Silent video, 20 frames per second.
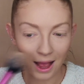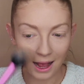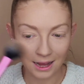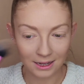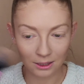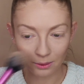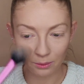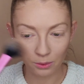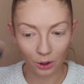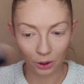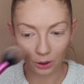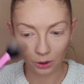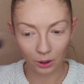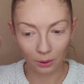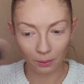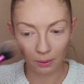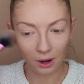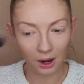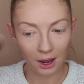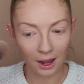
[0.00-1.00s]
As I'm not going
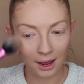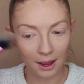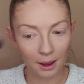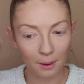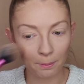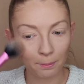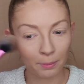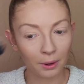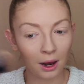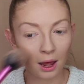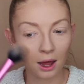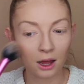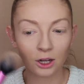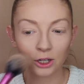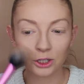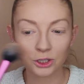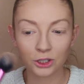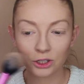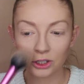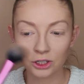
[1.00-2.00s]
to apply
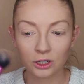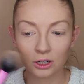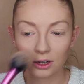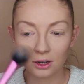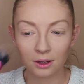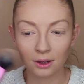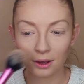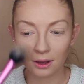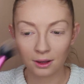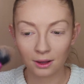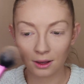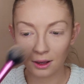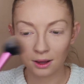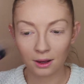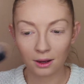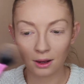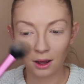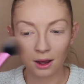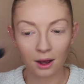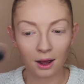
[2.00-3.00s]
blush,
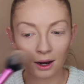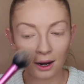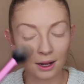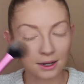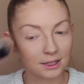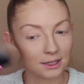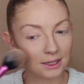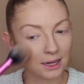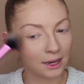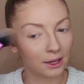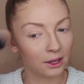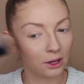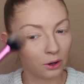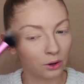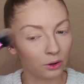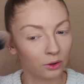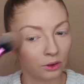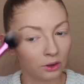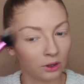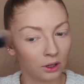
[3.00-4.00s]
I like to take
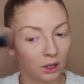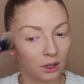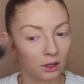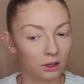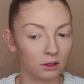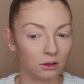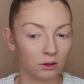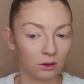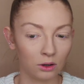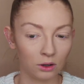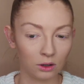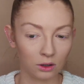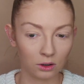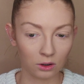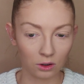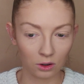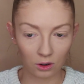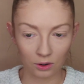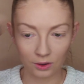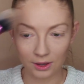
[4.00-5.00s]
it on the
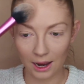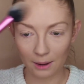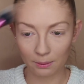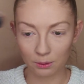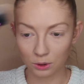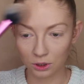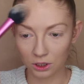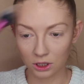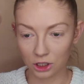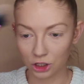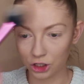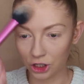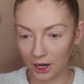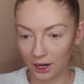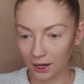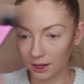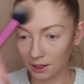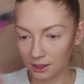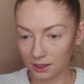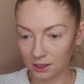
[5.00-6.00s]
apples of the
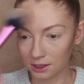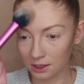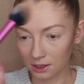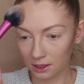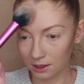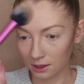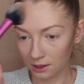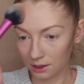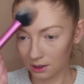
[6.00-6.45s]
cheeks,